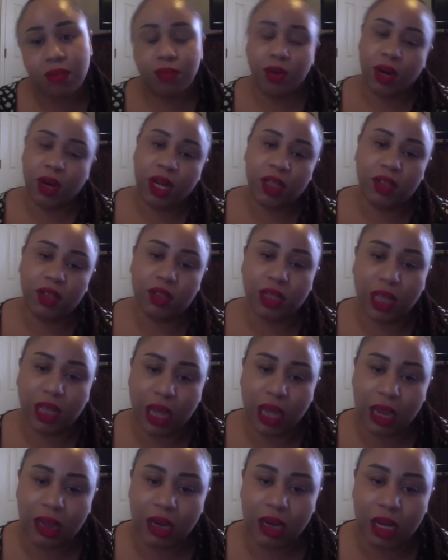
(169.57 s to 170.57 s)
braids using
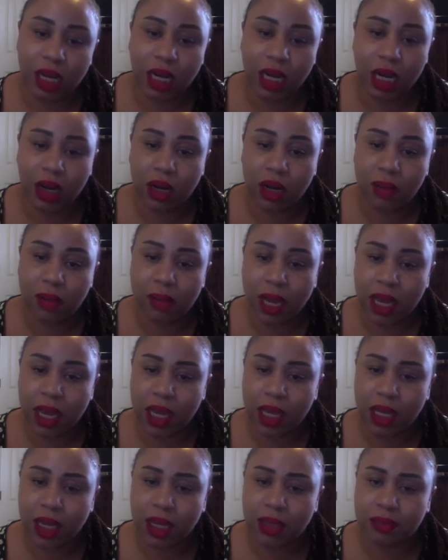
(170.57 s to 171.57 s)
cake on hair, and I'm
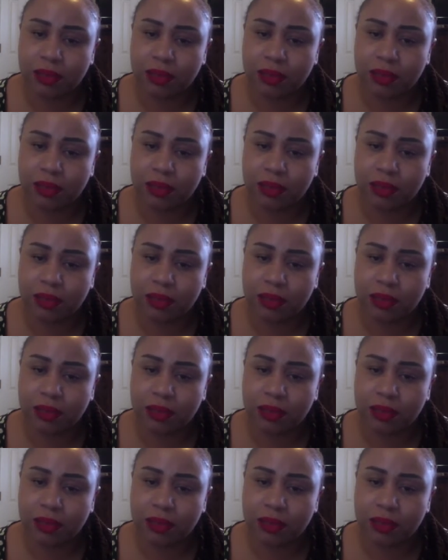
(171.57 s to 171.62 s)
like,